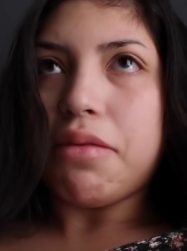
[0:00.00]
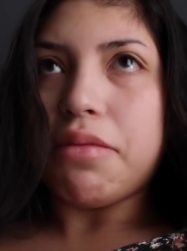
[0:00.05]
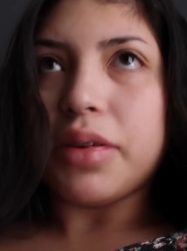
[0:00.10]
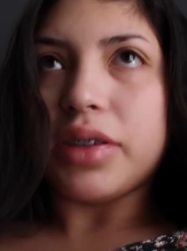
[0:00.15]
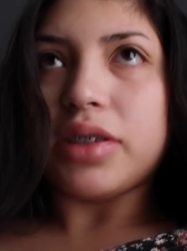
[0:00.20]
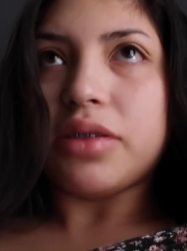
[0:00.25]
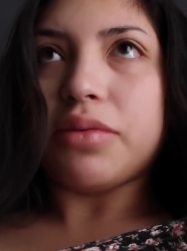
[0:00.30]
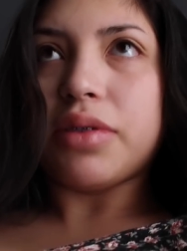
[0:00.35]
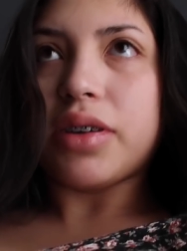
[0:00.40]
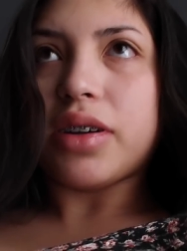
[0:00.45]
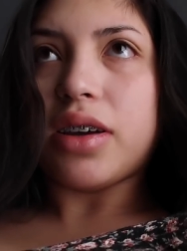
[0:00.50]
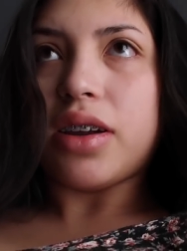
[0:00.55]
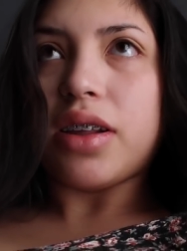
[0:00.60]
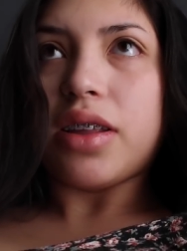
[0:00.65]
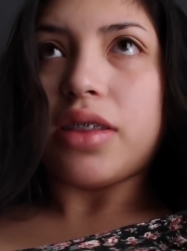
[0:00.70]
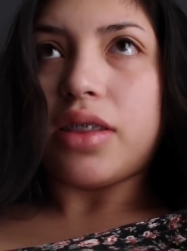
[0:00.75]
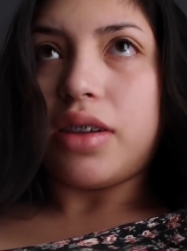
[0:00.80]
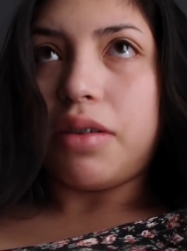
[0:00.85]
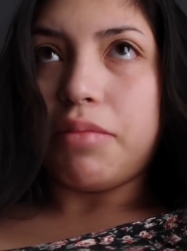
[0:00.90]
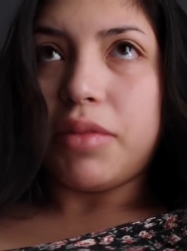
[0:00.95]
I'm about to work on a
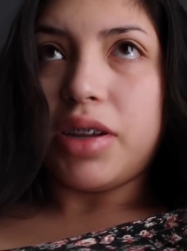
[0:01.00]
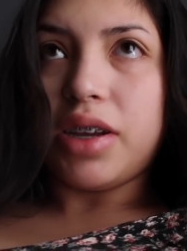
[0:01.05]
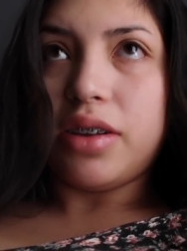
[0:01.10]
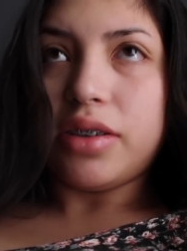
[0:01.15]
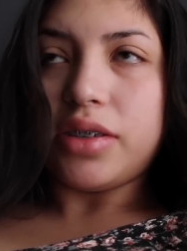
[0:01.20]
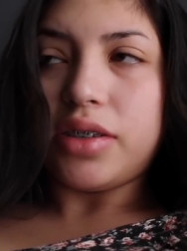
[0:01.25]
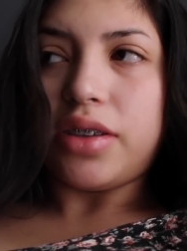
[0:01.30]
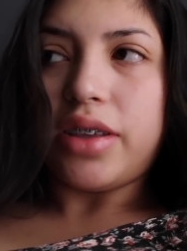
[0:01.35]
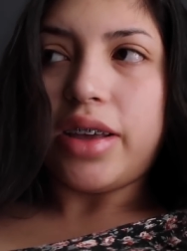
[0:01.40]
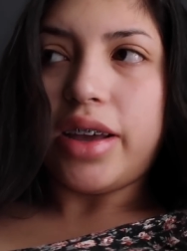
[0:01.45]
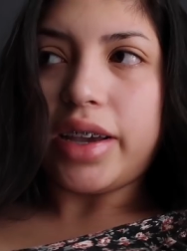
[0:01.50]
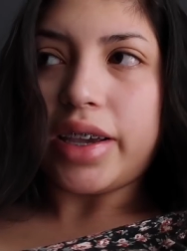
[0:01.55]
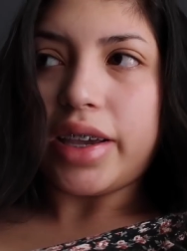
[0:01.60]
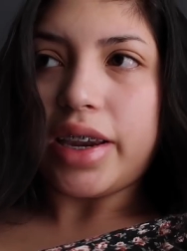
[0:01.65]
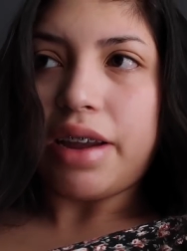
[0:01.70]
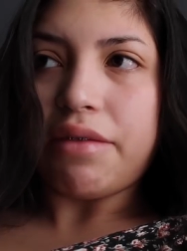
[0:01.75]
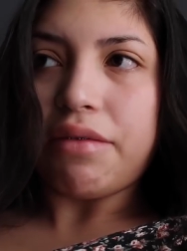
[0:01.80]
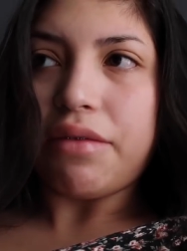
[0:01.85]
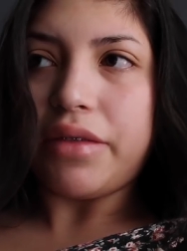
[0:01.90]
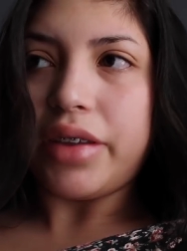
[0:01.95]
thumbnail so that I
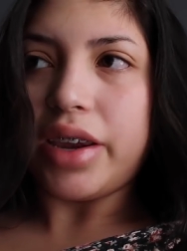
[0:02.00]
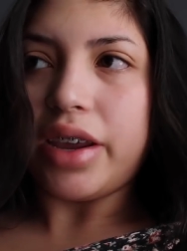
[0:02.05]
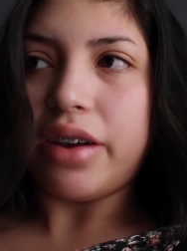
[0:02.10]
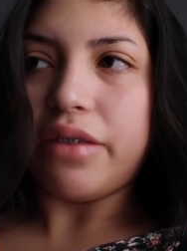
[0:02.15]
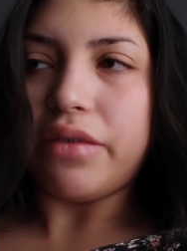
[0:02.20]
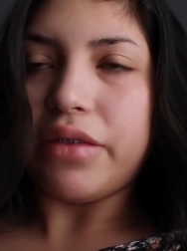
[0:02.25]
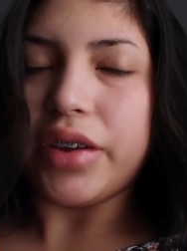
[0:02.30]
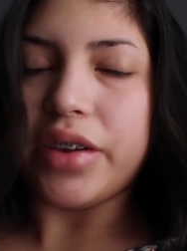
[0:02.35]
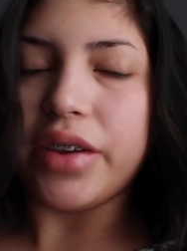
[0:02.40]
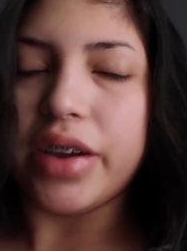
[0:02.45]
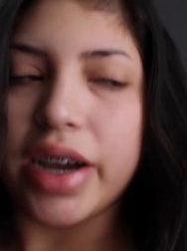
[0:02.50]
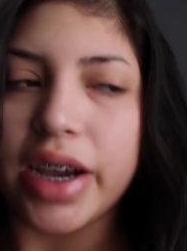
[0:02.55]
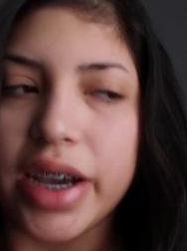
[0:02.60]
can have a video up for you